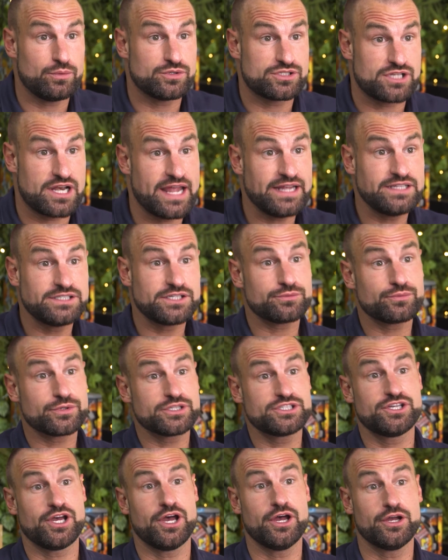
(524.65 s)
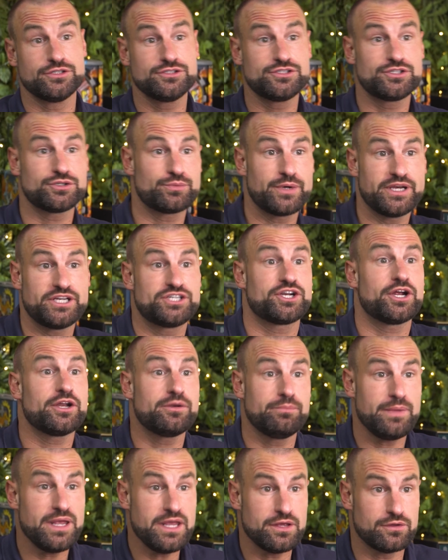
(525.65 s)
was later returned to
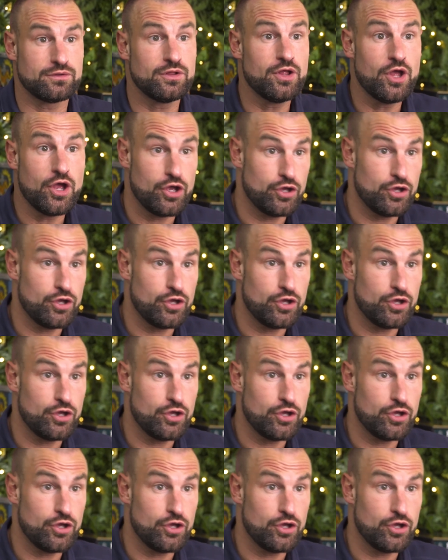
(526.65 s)
Richard Mille,